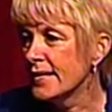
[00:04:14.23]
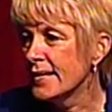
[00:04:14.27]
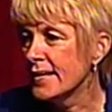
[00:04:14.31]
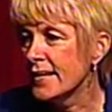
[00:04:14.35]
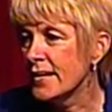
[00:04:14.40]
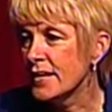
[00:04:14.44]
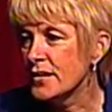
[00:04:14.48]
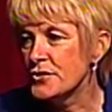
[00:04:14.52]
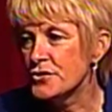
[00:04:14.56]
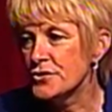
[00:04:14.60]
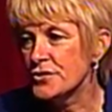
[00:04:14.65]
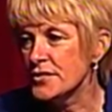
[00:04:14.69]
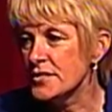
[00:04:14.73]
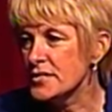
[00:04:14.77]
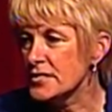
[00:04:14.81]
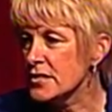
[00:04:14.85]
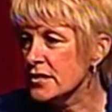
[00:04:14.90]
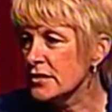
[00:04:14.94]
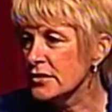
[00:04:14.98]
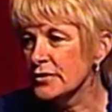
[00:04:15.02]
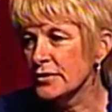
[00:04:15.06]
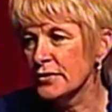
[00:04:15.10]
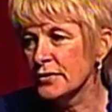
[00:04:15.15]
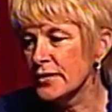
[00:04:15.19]
and she's
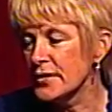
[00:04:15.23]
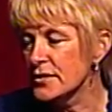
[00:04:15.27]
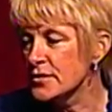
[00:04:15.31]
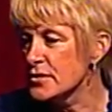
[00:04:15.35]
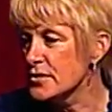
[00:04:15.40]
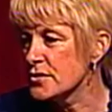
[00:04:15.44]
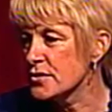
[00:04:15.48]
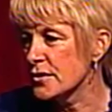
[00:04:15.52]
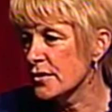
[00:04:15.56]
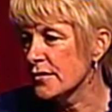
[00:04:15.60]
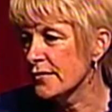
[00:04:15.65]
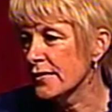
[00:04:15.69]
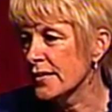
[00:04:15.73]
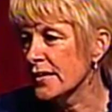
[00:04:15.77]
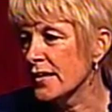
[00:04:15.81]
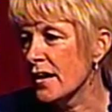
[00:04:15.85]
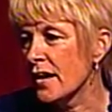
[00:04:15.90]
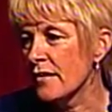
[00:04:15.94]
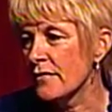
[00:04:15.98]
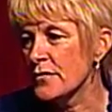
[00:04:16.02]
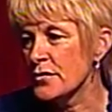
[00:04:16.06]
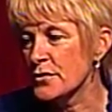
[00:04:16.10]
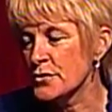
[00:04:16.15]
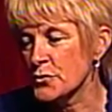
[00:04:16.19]
clearly deserving
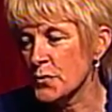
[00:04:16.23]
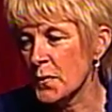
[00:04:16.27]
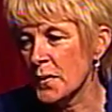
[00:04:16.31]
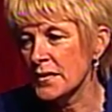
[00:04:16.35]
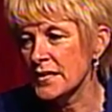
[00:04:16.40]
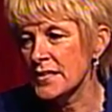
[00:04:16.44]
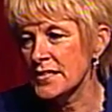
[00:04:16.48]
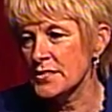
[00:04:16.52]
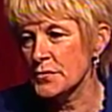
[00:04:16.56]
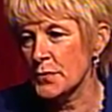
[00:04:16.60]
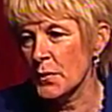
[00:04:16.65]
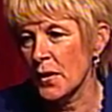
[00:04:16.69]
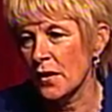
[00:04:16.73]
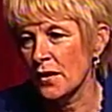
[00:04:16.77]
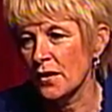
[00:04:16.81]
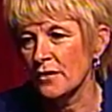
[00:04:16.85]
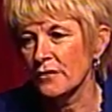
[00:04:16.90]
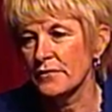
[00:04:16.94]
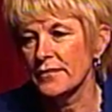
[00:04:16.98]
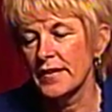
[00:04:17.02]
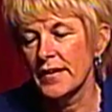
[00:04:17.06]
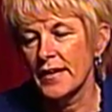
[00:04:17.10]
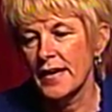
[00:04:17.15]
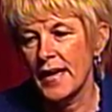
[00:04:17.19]
of the
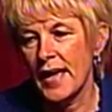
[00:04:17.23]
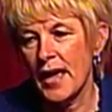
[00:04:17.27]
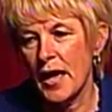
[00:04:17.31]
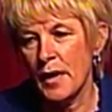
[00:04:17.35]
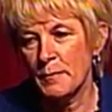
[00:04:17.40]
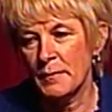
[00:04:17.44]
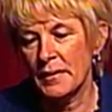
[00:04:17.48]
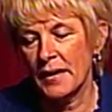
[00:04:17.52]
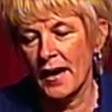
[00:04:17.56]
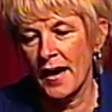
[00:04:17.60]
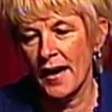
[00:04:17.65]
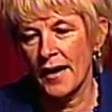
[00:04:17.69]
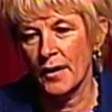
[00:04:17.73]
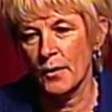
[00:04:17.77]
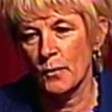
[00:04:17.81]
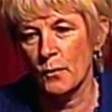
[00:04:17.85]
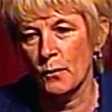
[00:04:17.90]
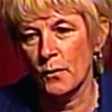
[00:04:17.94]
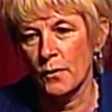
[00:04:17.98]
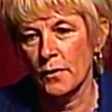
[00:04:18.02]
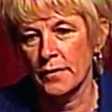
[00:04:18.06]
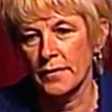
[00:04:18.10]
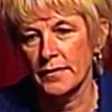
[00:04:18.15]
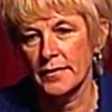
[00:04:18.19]
2012 Aiming High
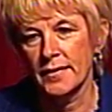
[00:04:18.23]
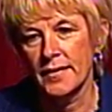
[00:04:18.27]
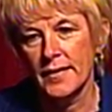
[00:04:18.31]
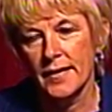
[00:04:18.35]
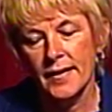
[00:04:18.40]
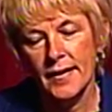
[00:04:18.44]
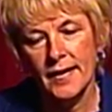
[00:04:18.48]
Award.